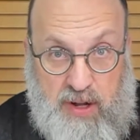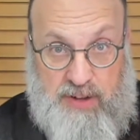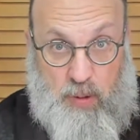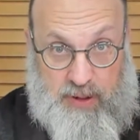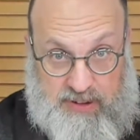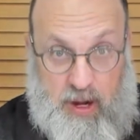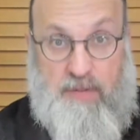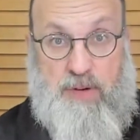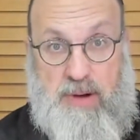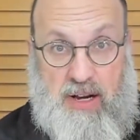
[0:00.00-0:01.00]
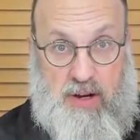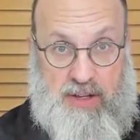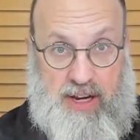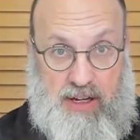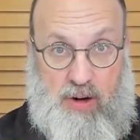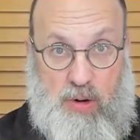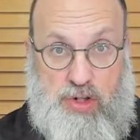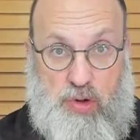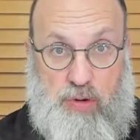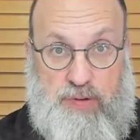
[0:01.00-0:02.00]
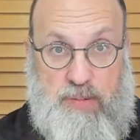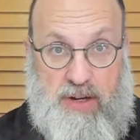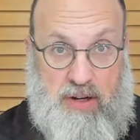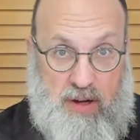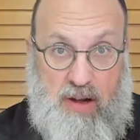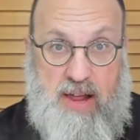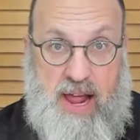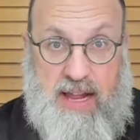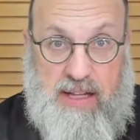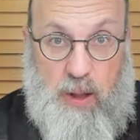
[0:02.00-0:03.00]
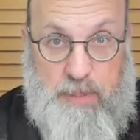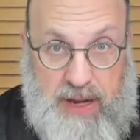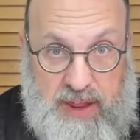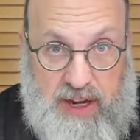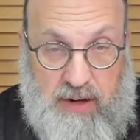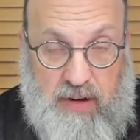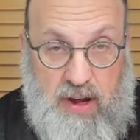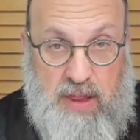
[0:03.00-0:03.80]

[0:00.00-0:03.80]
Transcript: So it's time for mincha. They're going to go to shul for mincha, and they'll be there.